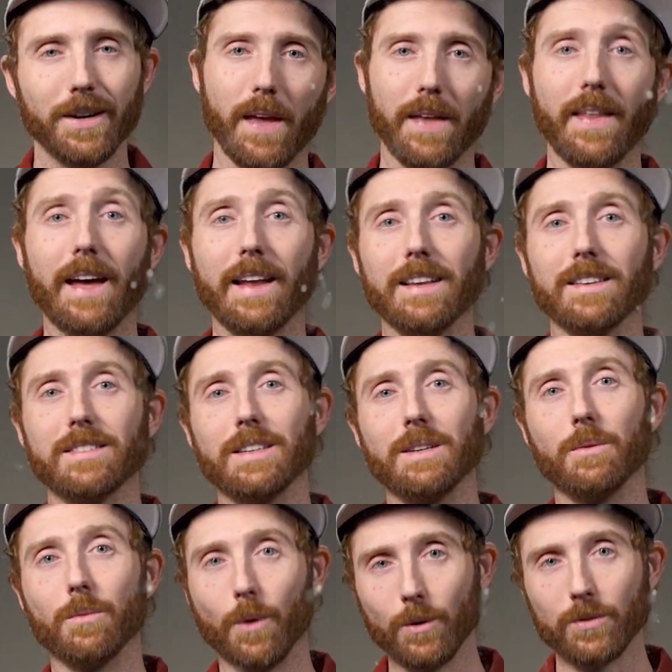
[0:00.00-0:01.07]
And that is
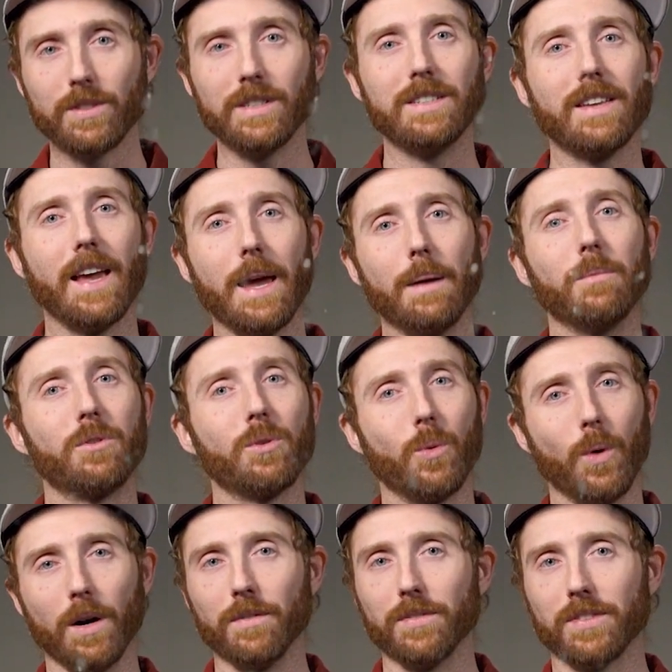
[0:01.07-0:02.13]
the Rossi's
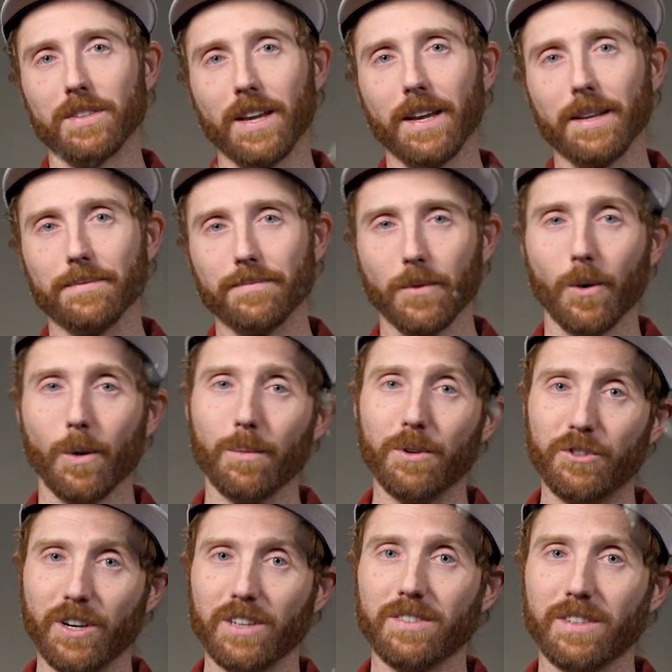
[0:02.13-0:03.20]
M12 skate, or
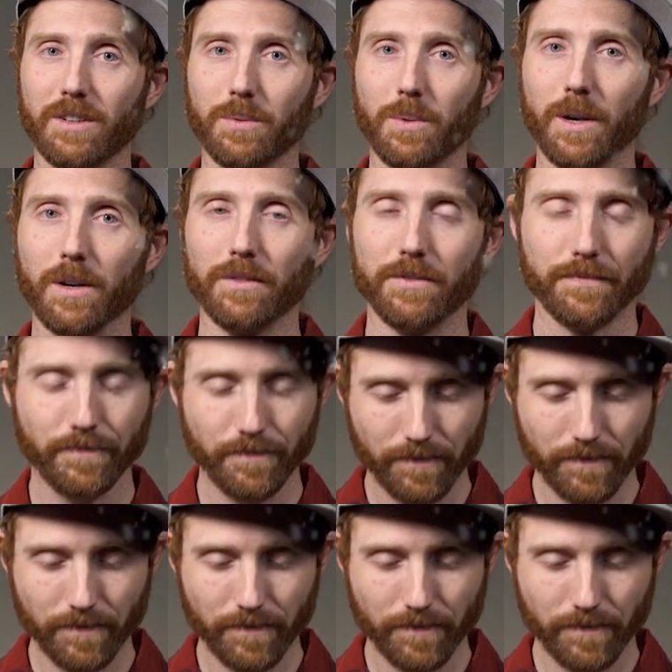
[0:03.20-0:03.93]
Majestic 12.